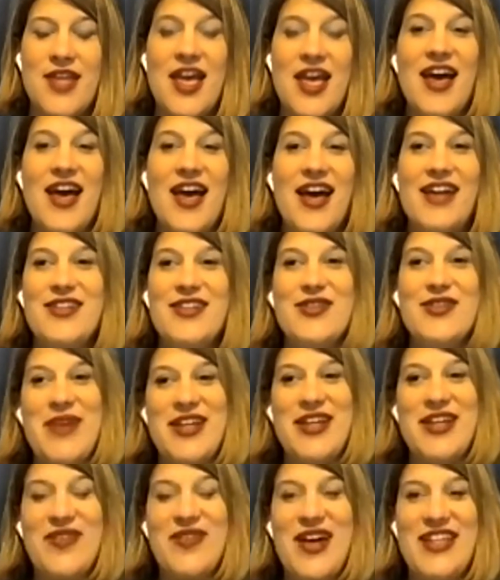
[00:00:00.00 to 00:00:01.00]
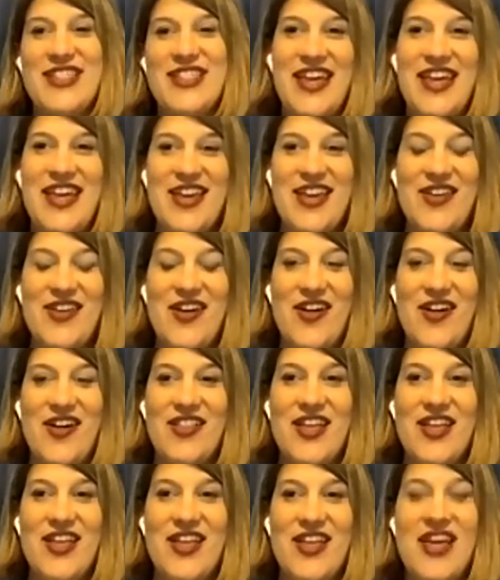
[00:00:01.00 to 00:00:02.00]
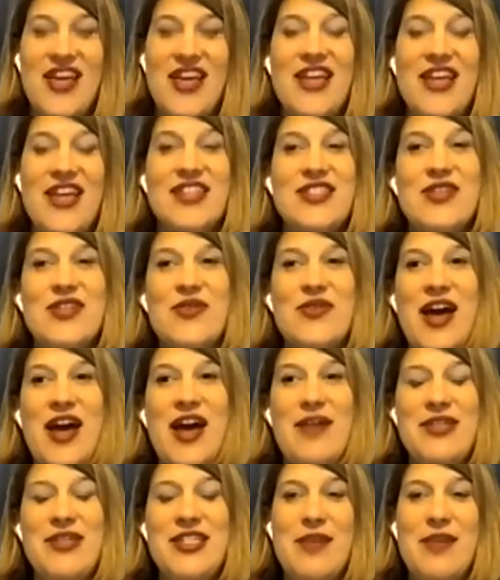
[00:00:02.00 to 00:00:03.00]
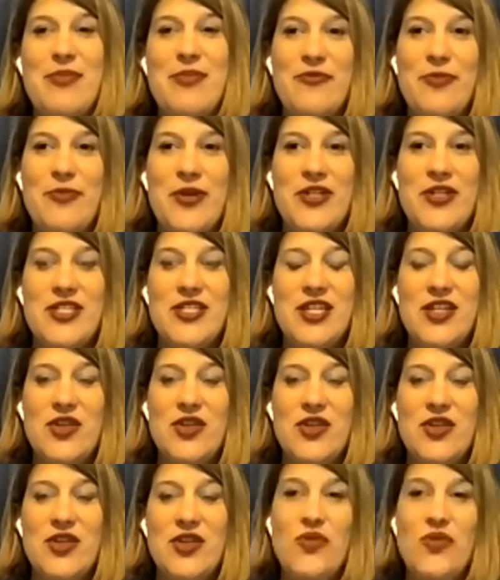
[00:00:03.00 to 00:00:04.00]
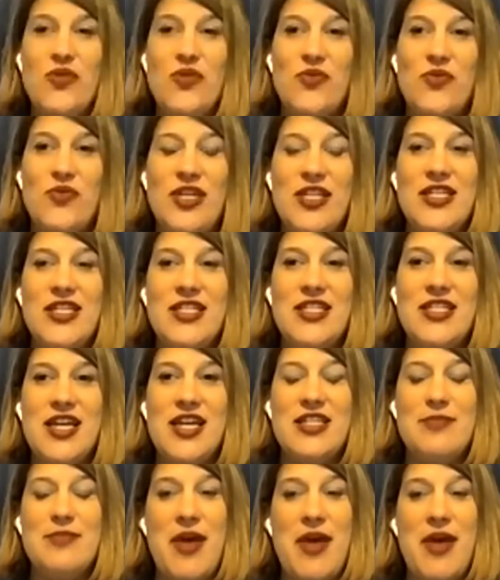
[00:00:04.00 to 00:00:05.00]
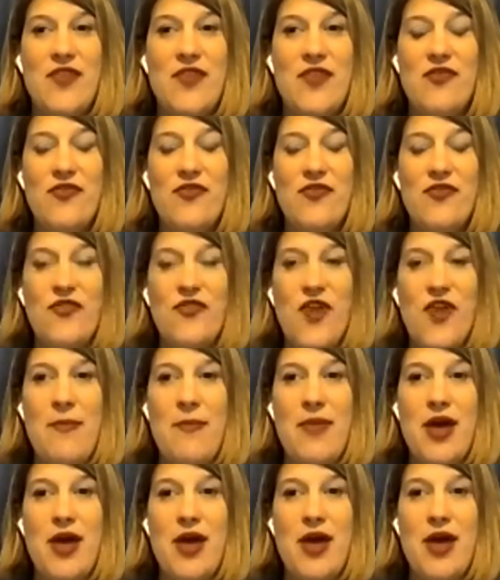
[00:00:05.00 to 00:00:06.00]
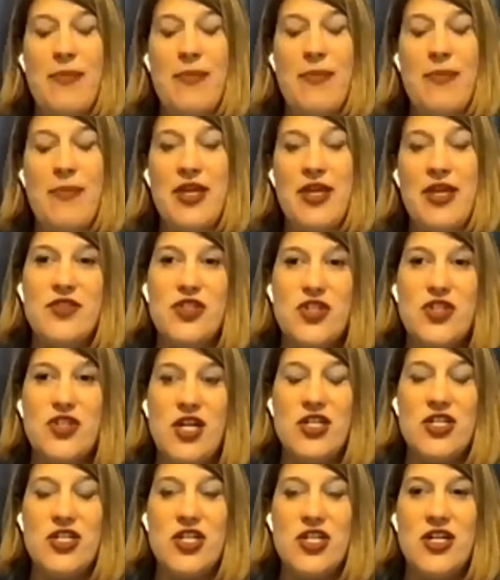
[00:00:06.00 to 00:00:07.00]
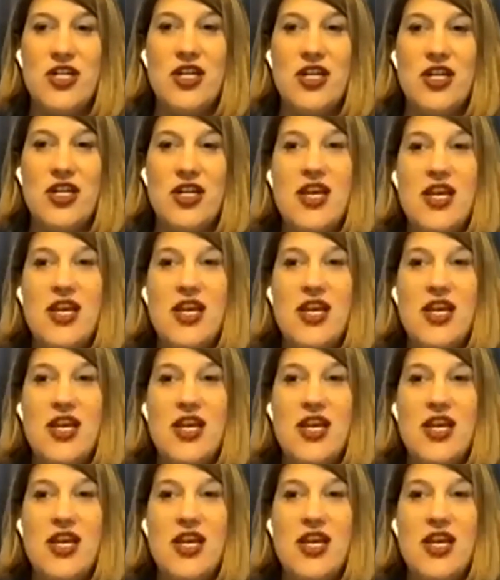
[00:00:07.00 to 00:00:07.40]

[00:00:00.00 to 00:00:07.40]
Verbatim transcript: I don't mind you asking at all. So, I'm the type of person who really does benefit from a bit of structure.